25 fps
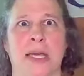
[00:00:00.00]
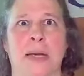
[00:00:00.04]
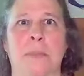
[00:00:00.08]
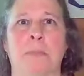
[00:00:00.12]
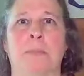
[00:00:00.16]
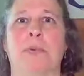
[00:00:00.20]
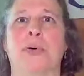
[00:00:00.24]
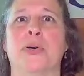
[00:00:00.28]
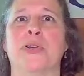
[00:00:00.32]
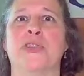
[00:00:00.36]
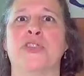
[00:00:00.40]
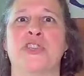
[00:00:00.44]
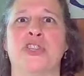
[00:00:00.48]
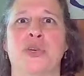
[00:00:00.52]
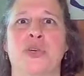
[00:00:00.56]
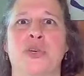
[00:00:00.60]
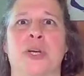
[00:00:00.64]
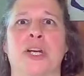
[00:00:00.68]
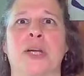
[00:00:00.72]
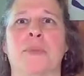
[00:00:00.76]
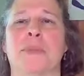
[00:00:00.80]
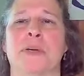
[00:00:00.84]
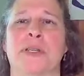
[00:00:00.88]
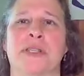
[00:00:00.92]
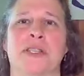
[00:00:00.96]
It puts you
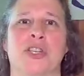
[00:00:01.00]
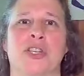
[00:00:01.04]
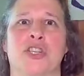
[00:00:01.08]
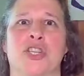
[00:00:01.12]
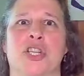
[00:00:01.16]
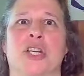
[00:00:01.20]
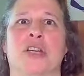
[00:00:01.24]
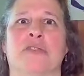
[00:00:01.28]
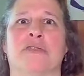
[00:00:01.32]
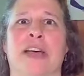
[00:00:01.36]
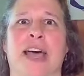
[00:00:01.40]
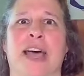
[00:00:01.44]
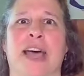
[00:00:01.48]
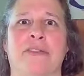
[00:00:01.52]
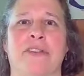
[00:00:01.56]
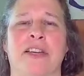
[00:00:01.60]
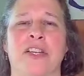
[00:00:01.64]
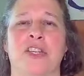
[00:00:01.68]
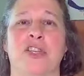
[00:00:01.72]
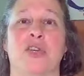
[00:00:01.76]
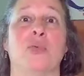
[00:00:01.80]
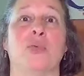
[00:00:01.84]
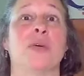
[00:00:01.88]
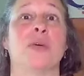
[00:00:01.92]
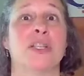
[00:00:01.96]
in a position of
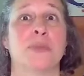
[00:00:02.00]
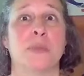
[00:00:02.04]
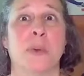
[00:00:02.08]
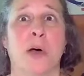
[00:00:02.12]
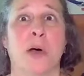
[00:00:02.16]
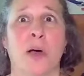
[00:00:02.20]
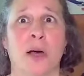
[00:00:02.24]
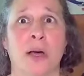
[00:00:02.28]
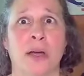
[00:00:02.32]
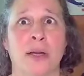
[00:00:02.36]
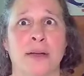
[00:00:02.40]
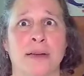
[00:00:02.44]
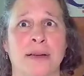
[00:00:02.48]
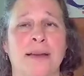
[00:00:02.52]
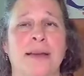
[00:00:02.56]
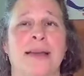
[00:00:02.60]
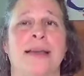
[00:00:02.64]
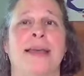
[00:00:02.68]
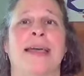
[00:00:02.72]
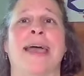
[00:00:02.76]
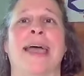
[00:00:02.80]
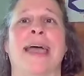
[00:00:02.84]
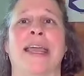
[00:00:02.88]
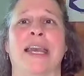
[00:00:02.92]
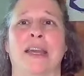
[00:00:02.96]
having to respond
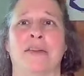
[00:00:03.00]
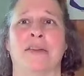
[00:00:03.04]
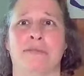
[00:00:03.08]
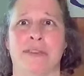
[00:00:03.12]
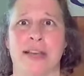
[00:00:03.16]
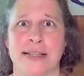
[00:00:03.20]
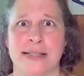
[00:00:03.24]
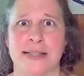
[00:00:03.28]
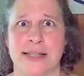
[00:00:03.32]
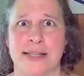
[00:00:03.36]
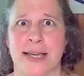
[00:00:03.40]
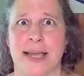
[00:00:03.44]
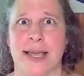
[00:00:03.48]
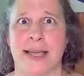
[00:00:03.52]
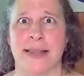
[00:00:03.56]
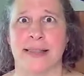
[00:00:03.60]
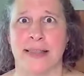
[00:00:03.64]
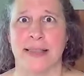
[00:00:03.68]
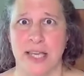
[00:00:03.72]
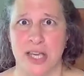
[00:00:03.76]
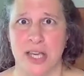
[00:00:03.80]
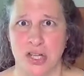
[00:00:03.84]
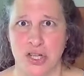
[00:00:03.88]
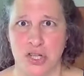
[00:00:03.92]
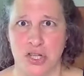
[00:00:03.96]
and investigate
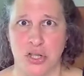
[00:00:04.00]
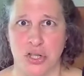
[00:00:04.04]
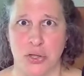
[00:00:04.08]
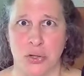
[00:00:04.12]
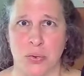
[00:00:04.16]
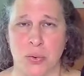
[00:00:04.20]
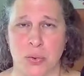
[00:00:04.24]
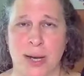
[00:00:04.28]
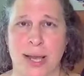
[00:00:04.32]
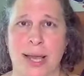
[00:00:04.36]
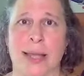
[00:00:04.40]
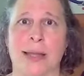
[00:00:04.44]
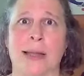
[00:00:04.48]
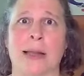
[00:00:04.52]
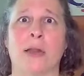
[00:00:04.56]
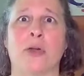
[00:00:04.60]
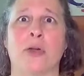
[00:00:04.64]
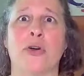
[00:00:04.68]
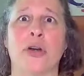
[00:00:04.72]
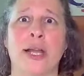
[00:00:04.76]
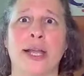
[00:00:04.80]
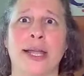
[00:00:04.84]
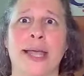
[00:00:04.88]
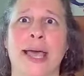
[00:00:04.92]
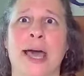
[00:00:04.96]
the issue, and
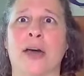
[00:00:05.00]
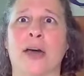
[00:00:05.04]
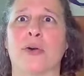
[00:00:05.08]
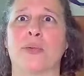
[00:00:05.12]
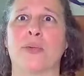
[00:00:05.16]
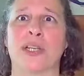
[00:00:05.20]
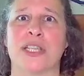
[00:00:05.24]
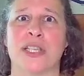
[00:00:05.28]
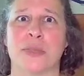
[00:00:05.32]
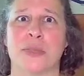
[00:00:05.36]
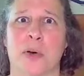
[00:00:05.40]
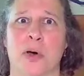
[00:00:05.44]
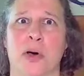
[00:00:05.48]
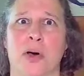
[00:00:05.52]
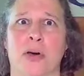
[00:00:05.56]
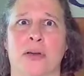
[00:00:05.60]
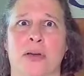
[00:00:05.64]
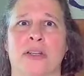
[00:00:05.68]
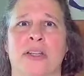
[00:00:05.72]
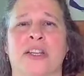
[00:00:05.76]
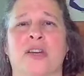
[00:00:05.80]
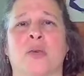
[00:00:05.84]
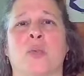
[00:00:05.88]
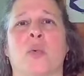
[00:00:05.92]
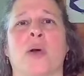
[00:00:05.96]
learning how to
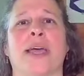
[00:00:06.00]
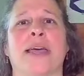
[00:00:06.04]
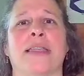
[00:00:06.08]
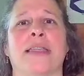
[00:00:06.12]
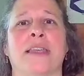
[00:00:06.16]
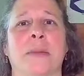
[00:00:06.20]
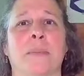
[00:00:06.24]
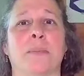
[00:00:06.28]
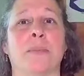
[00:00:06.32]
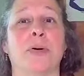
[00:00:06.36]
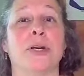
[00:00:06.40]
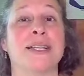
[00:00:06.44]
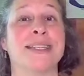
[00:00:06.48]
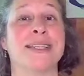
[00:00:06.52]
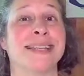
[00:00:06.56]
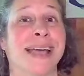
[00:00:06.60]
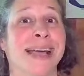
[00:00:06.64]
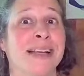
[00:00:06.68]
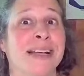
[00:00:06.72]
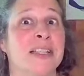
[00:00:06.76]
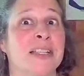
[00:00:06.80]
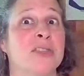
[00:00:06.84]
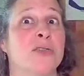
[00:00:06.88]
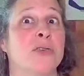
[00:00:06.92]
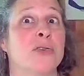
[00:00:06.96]
respond in a way that
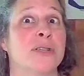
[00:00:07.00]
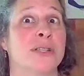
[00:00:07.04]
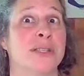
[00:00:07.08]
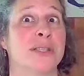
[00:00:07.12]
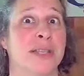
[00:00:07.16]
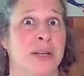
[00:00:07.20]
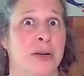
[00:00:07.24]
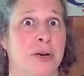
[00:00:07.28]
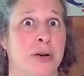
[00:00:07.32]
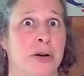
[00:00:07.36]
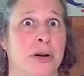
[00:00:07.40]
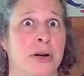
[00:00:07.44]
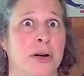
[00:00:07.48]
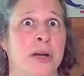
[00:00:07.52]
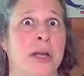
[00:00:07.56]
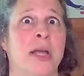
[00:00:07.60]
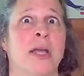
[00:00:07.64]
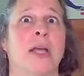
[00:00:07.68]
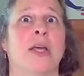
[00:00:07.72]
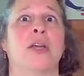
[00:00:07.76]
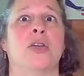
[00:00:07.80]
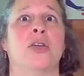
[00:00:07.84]
protects your sitter,